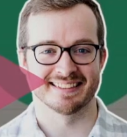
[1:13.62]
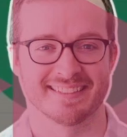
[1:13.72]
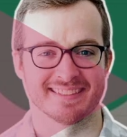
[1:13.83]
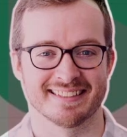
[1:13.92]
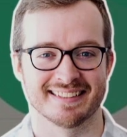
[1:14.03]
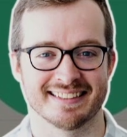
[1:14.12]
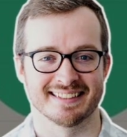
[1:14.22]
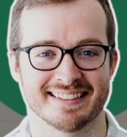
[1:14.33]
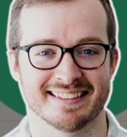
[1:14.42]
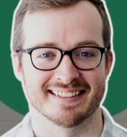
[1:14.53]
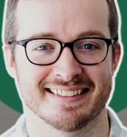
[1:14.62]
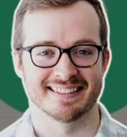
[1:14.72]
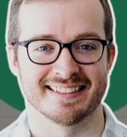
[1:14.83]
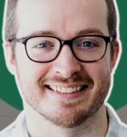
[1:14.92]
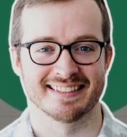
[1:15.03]
Well, then let me hit you with this for a
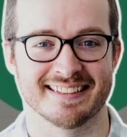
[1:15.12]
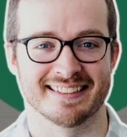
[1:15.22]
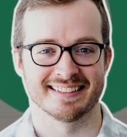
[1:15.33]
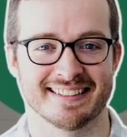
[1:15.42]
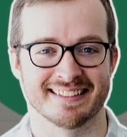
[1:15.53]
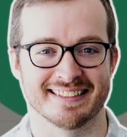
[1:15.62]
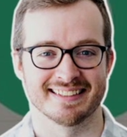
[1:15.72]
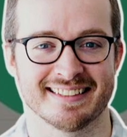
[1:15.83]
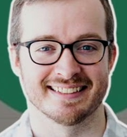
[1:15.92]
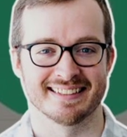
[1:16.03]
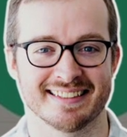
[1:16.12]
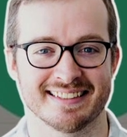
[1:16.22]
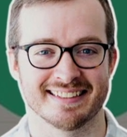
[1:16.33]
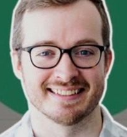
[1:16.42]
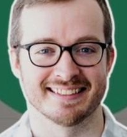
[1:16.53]
potential podcast title, Boy
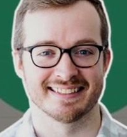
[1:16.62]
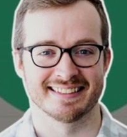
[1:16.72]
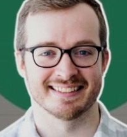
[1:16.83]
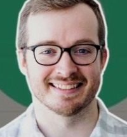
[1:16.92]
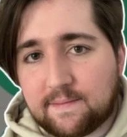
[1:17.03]
1 and Boy 2.